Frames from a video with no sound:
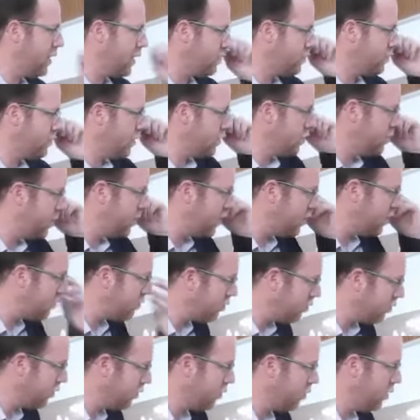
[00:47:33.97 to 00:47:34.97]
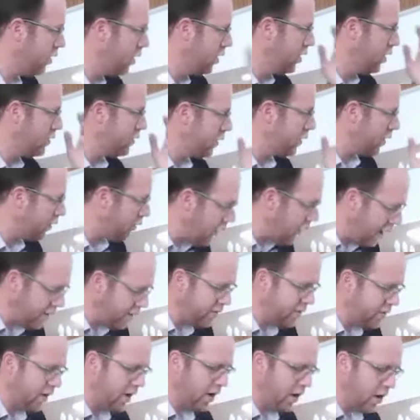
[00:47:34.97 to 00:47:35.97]
there is going to be nisur
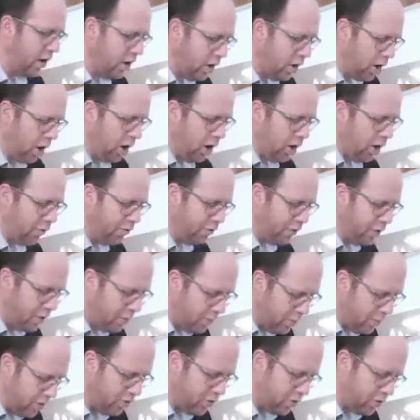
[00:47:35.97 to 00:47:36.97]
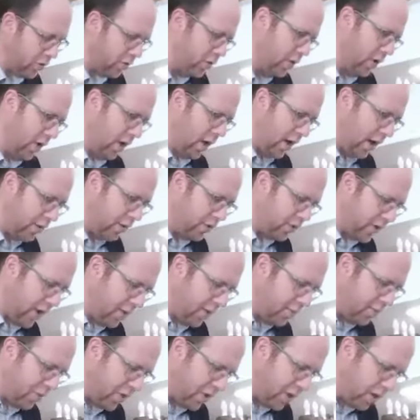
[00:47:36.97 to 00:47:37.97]
d'oraita of bishul, and
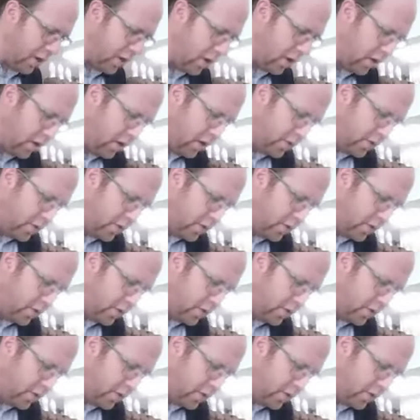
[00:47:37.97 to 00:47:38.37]
same thing,